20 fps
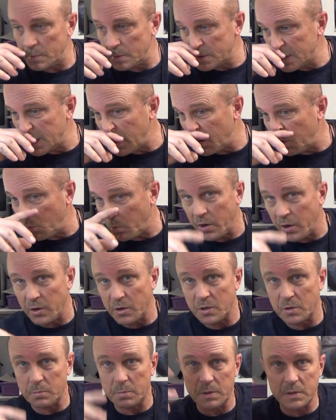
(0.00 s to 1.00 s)
It's kind of
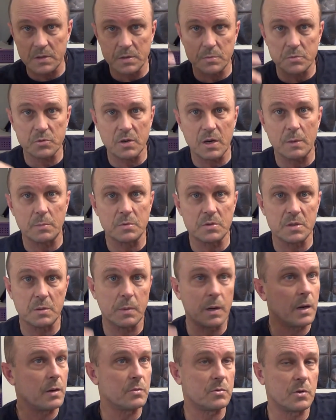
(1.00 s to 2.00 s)
weird to be subscribed to
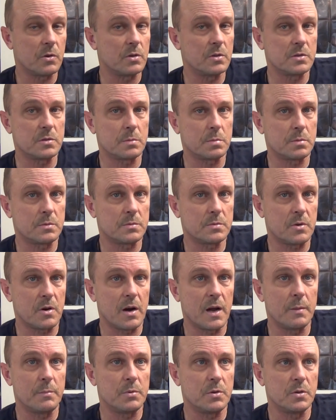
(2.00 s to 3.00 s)
somebody I was already
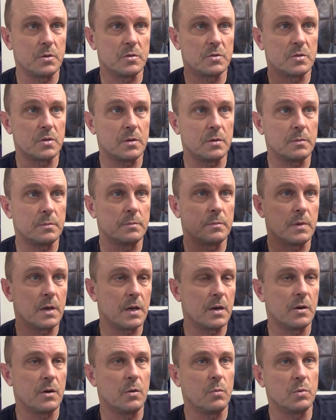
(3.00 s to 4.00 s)
subscribed to. So I
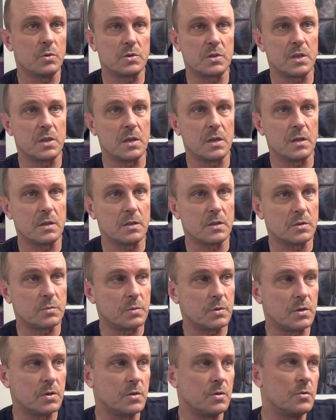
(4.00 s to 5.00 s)
don't know what the deal is
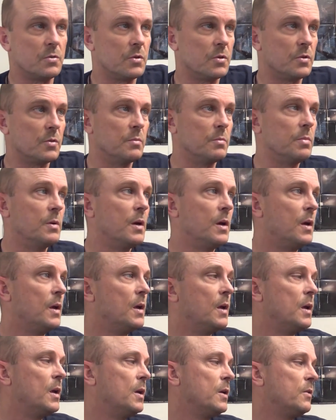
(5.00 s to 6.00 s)
with the YouTube.
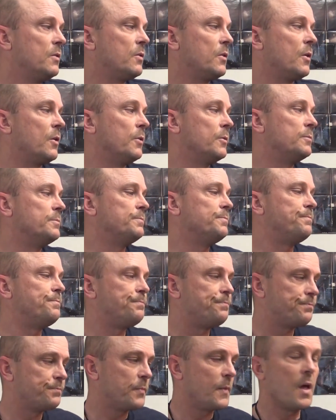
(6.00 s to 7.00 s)
So
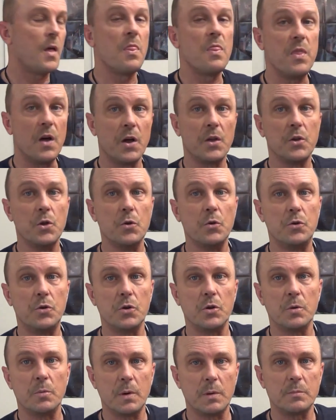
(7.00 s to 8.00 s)
the
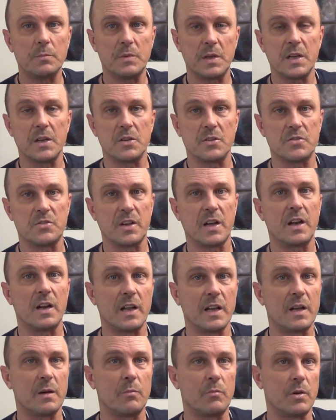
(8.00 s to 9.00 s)
YouTube. I'm getting to sound
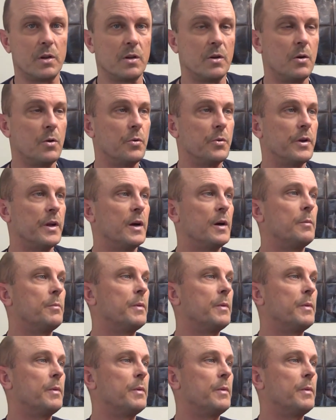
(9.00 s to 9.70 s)
like I'm really old now.